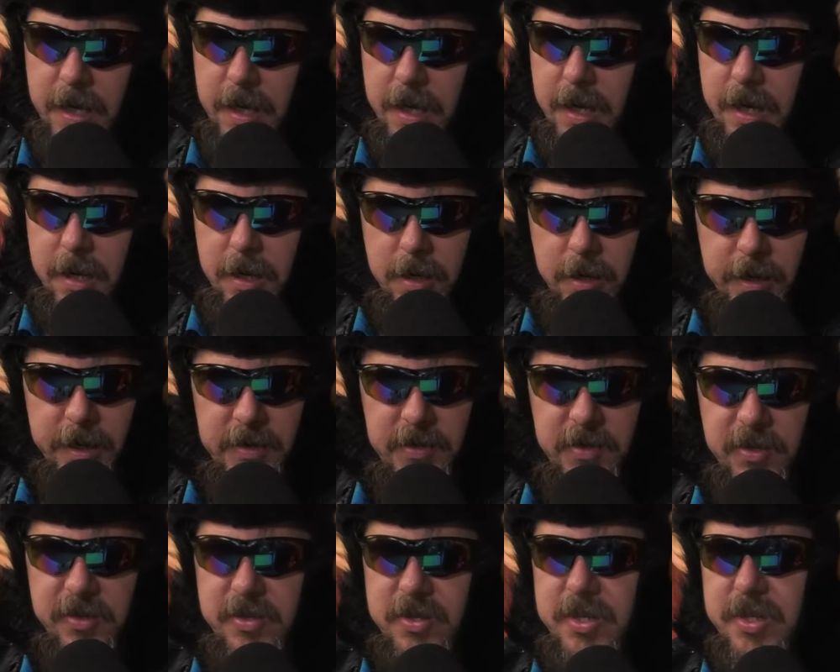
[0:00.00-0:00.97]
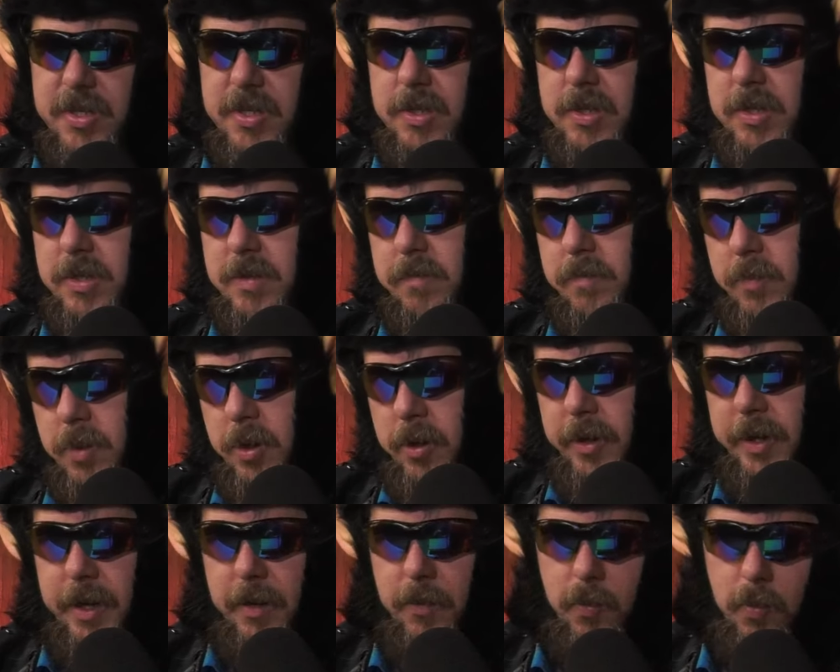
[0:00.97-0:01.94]
It's just
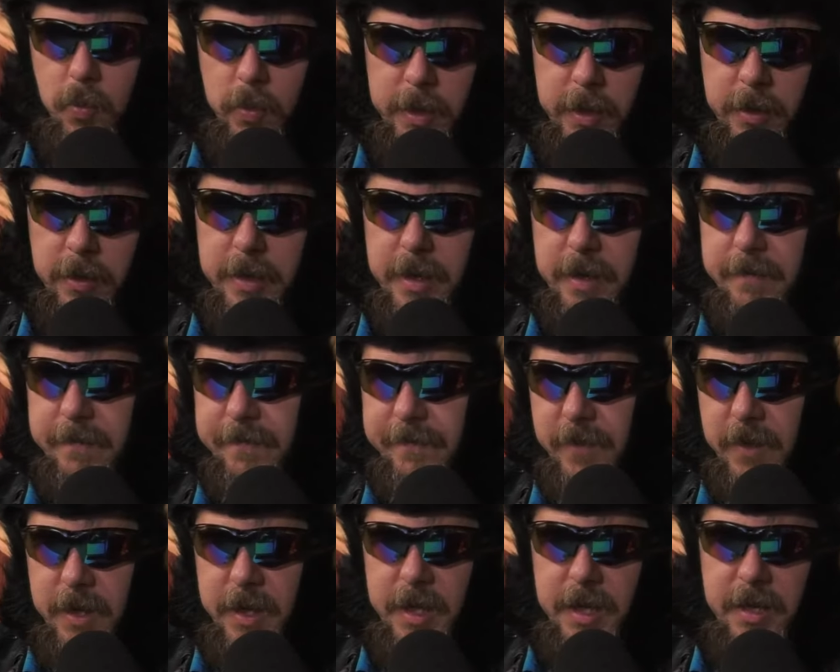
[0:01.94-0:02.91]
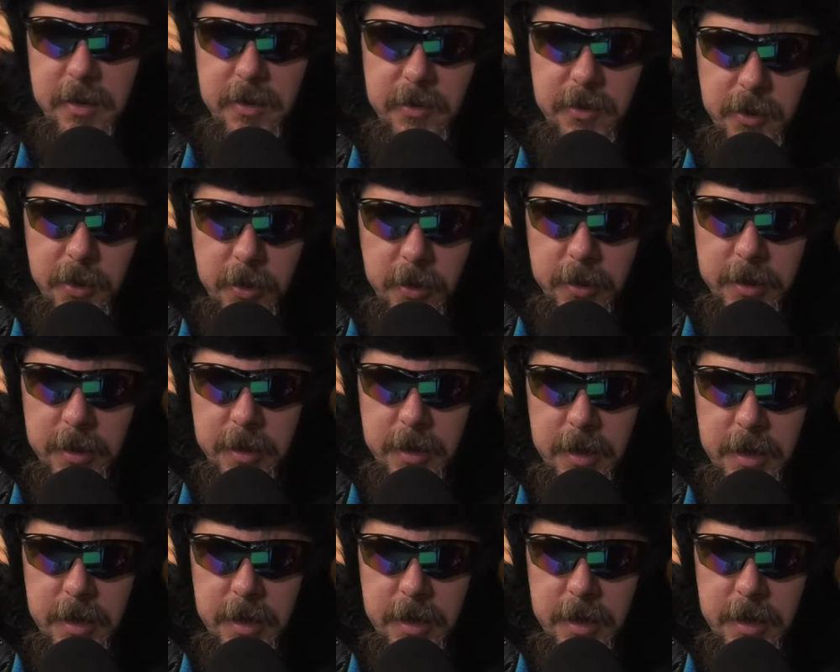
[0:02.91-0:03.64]
smart and weird and funny and dark.